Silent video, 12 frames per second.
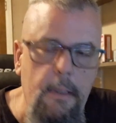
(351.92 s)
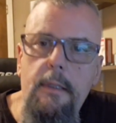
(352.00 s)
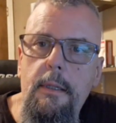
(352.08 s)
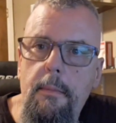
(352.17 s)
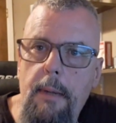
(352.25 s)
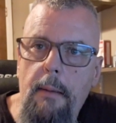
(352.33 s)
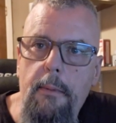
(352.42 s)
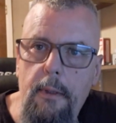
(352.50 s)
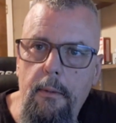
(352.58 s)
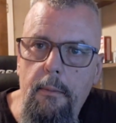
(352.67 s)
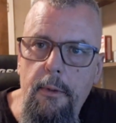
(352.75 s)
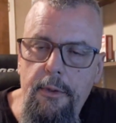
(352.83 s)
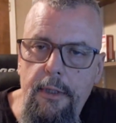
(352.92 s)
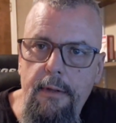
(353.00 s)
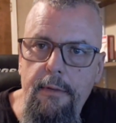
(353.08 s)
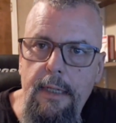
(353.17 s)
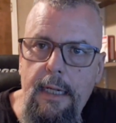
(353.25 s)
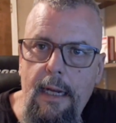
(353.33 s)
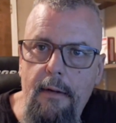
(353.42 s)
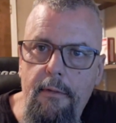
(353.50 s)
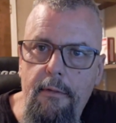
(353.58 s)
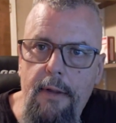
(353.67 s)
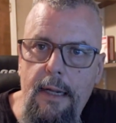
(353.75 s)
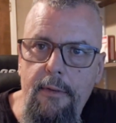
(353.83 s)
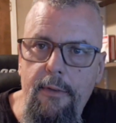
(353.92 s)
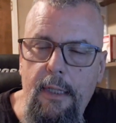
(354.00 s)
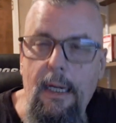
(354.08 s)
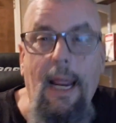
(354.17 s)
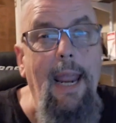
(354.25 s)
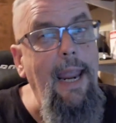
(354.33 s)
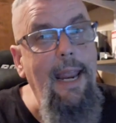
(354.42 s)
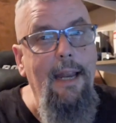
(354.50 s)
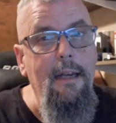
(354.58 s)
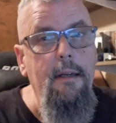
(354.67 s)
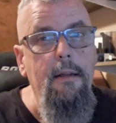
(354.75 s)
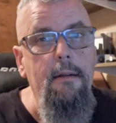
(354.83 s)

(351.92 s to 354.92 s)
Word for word: to be able to receive any kind of a vaccine. And